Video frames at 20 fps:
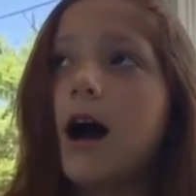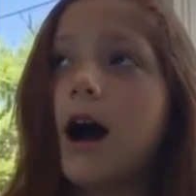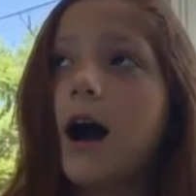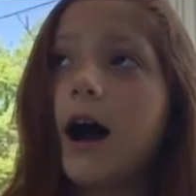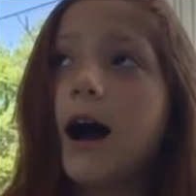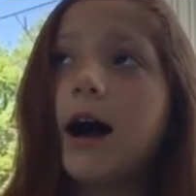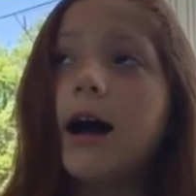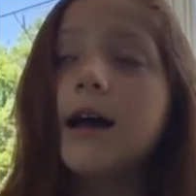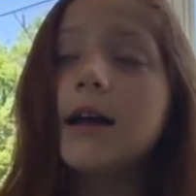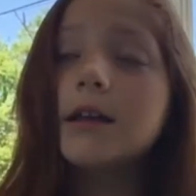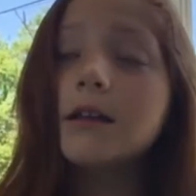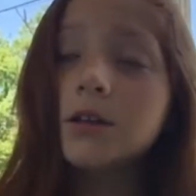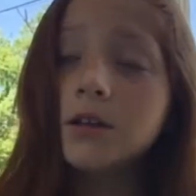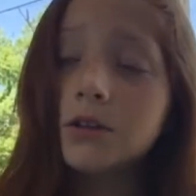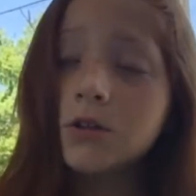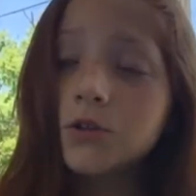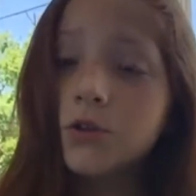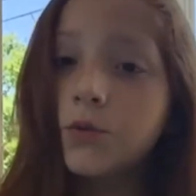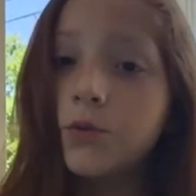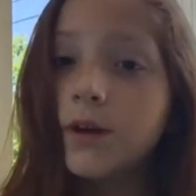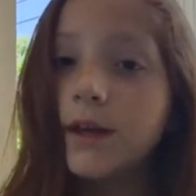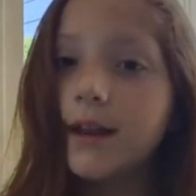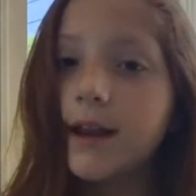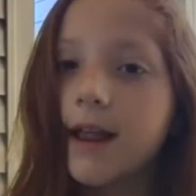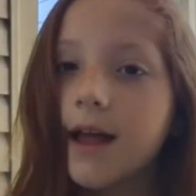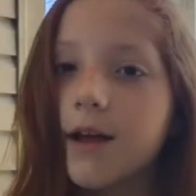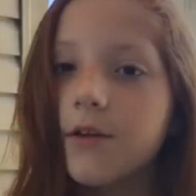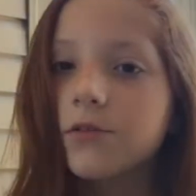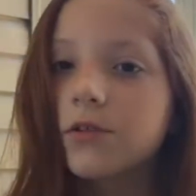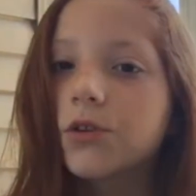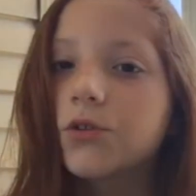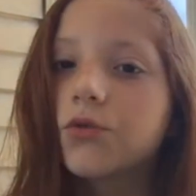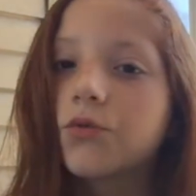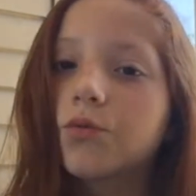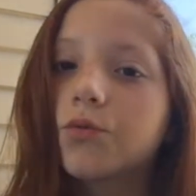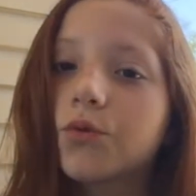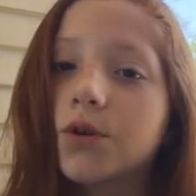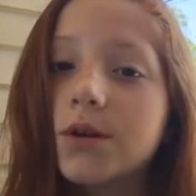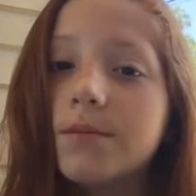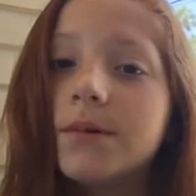I do it every
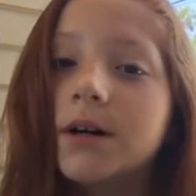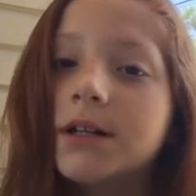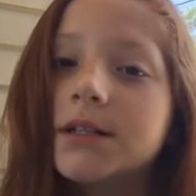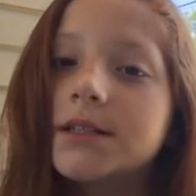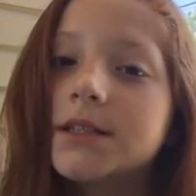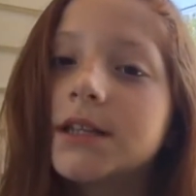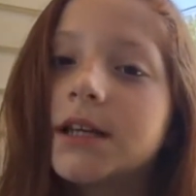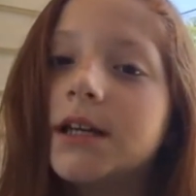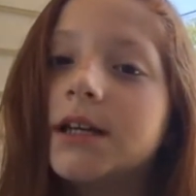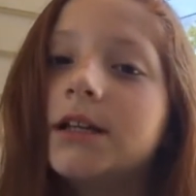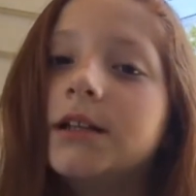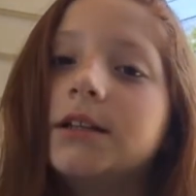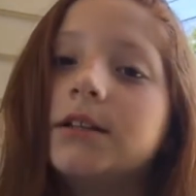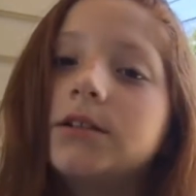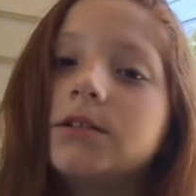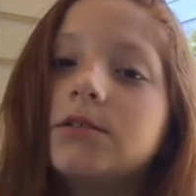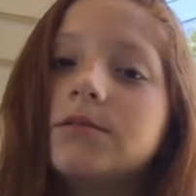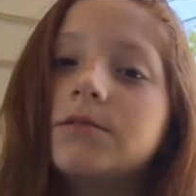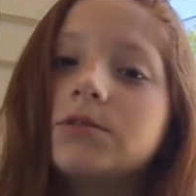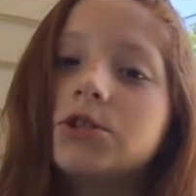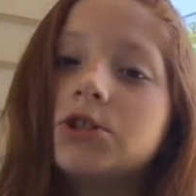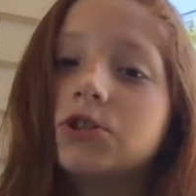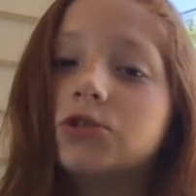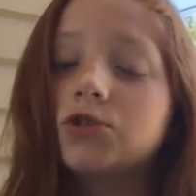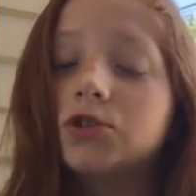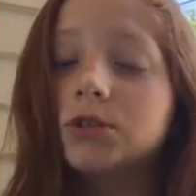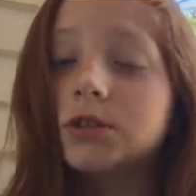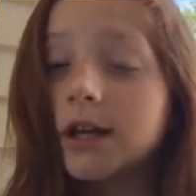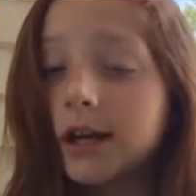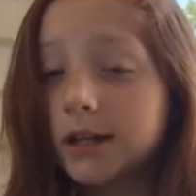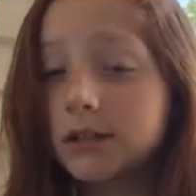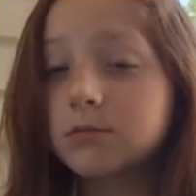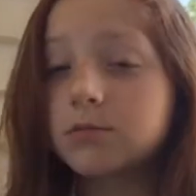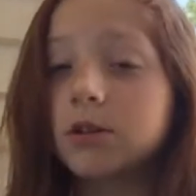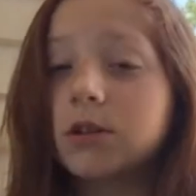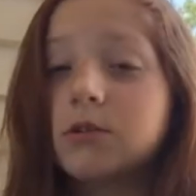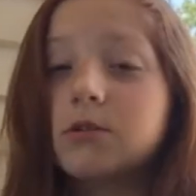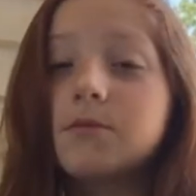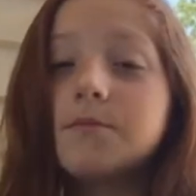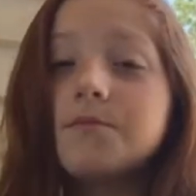3 months at Children's
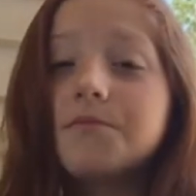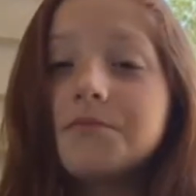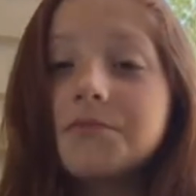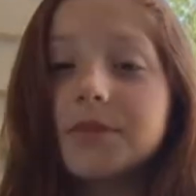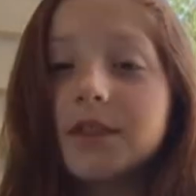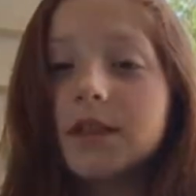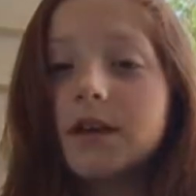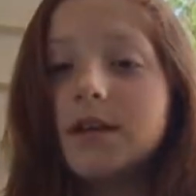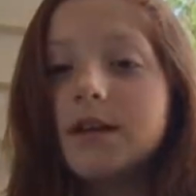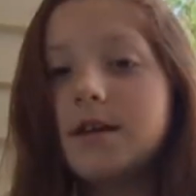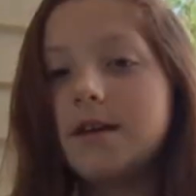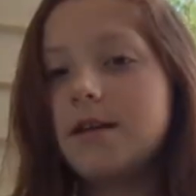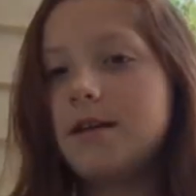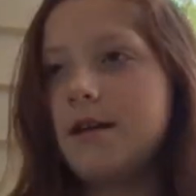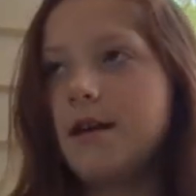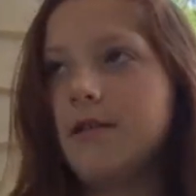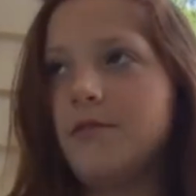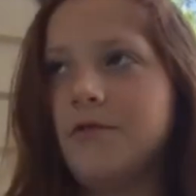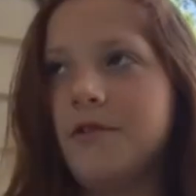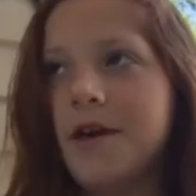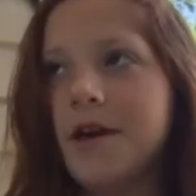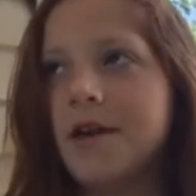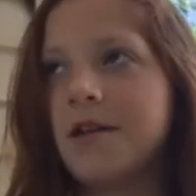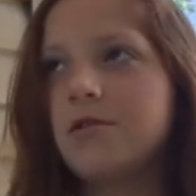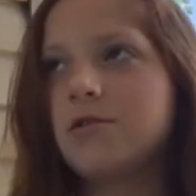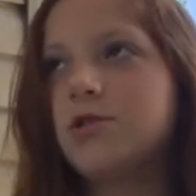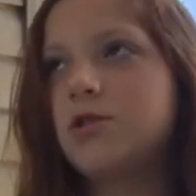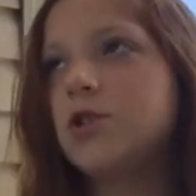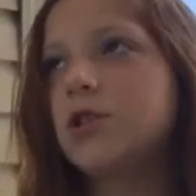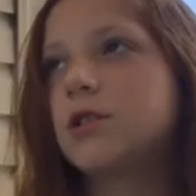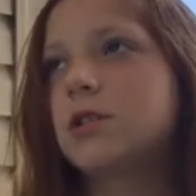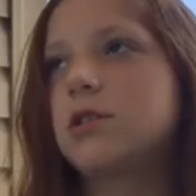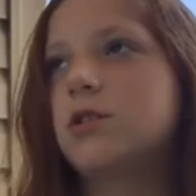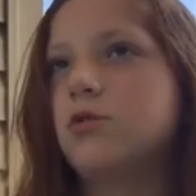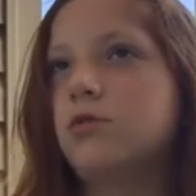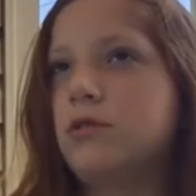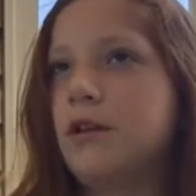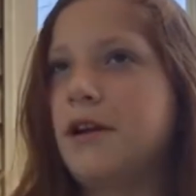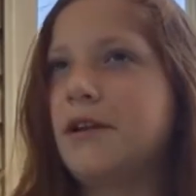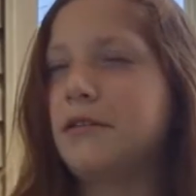Hospital, and they just
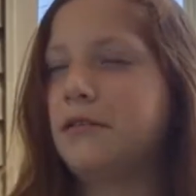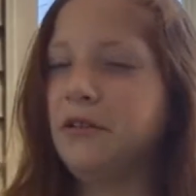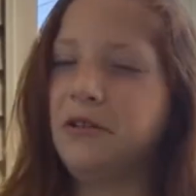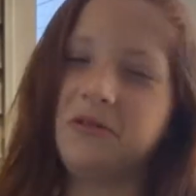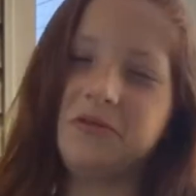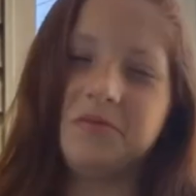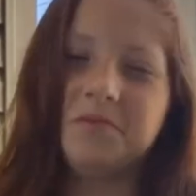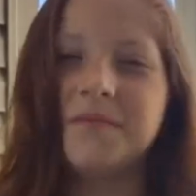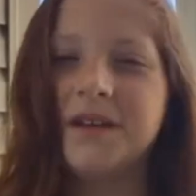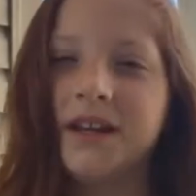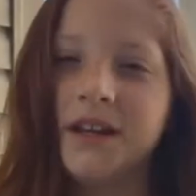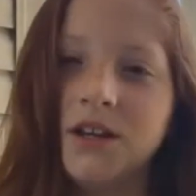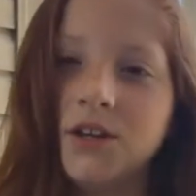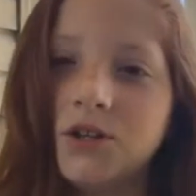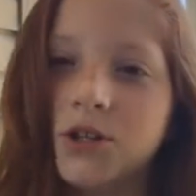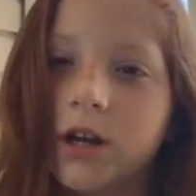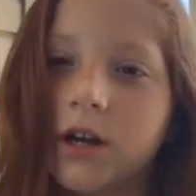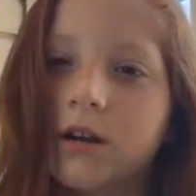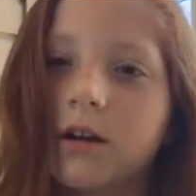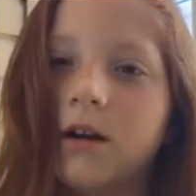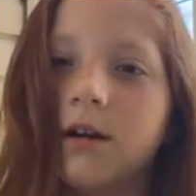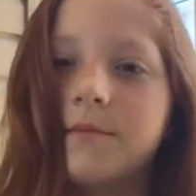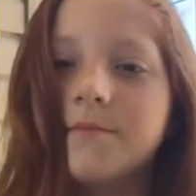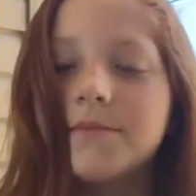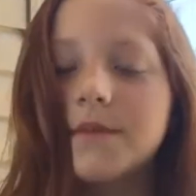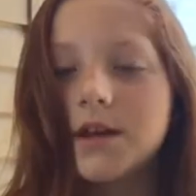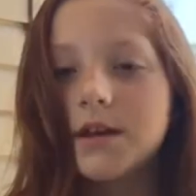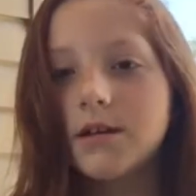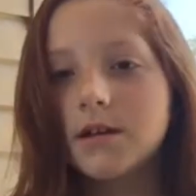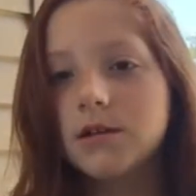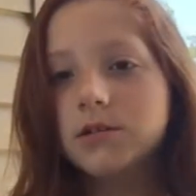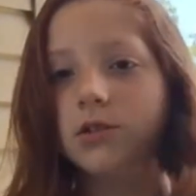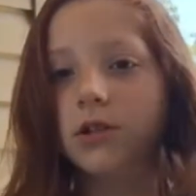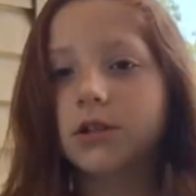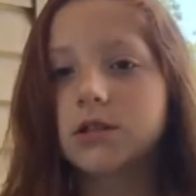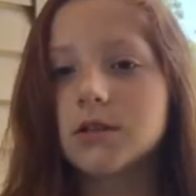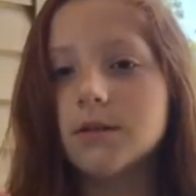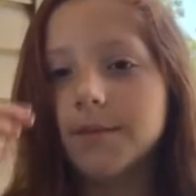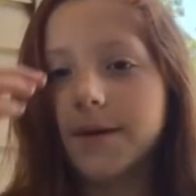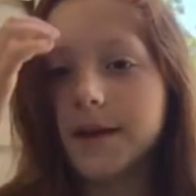do like a little mini checkup
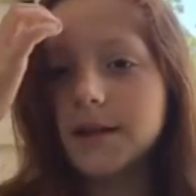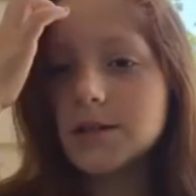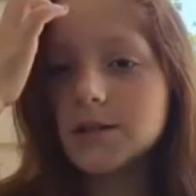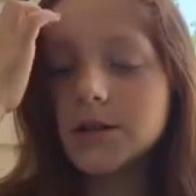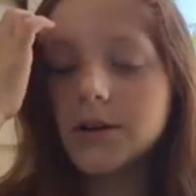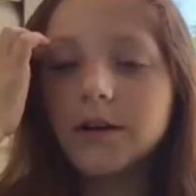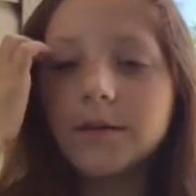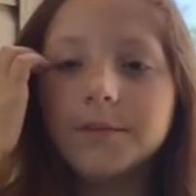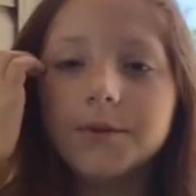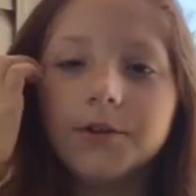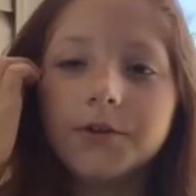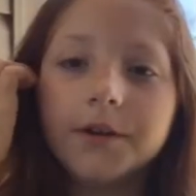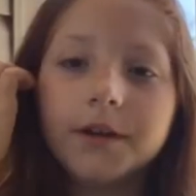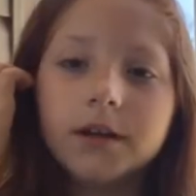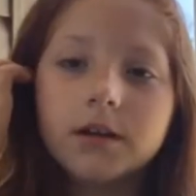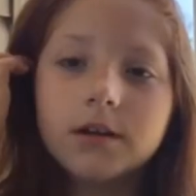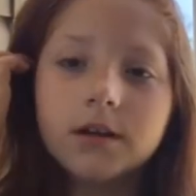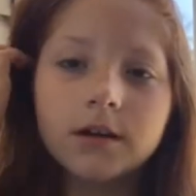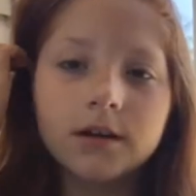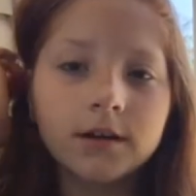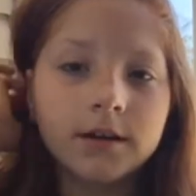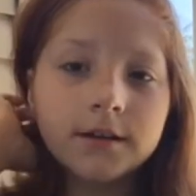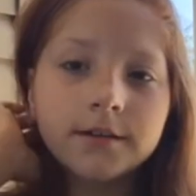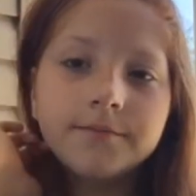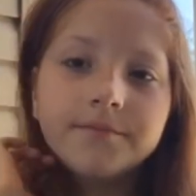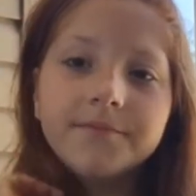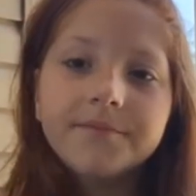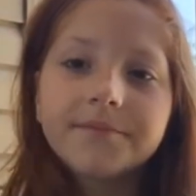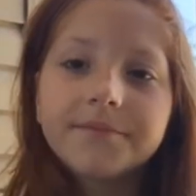just to make sure I'm doing good.